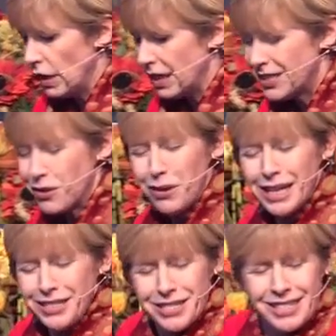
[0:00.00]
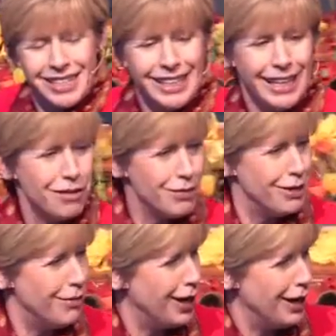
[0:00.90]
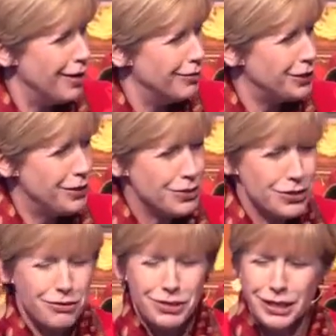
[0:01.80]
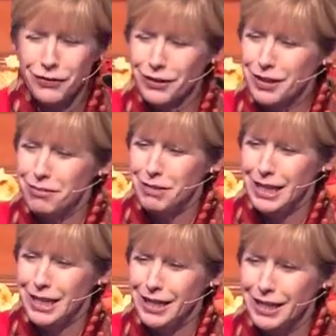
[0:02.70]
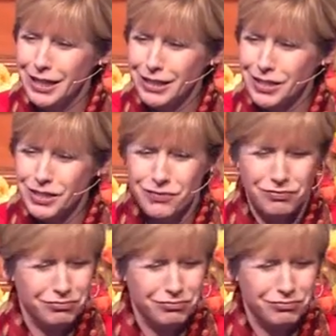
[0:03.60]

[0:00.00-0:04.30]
And so I just didn't get my mom. She was so different than me, and I just